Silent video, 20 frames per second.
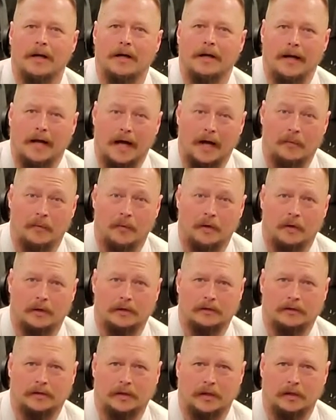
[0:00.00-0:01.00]
Now we're going to
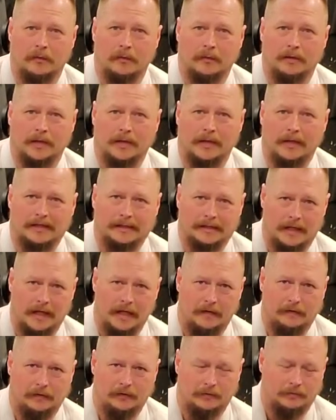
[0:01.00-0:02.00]
start with the next
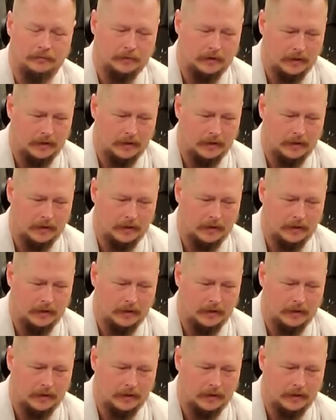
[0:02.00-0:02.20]
level,